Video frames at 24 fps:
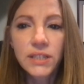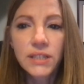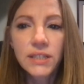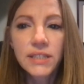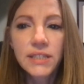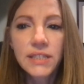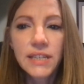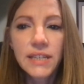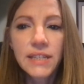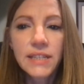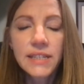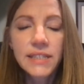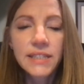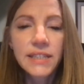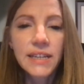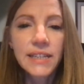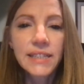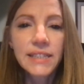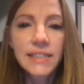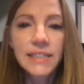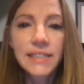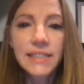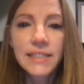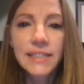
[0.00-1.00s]
to see this
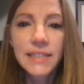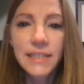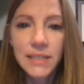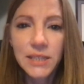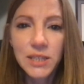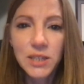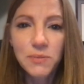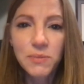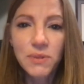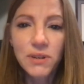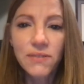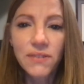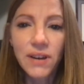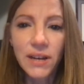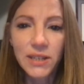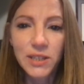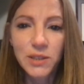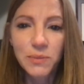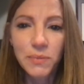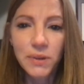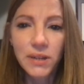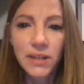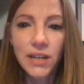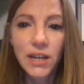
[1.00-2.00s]
as a system
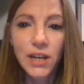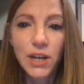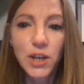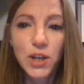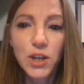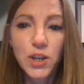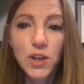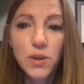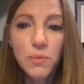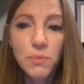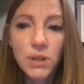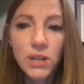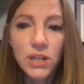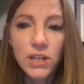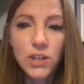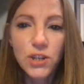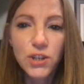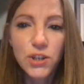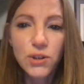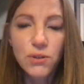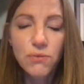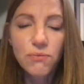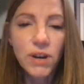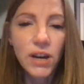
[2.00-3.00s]
investment and a human
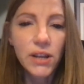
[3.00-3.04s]
issue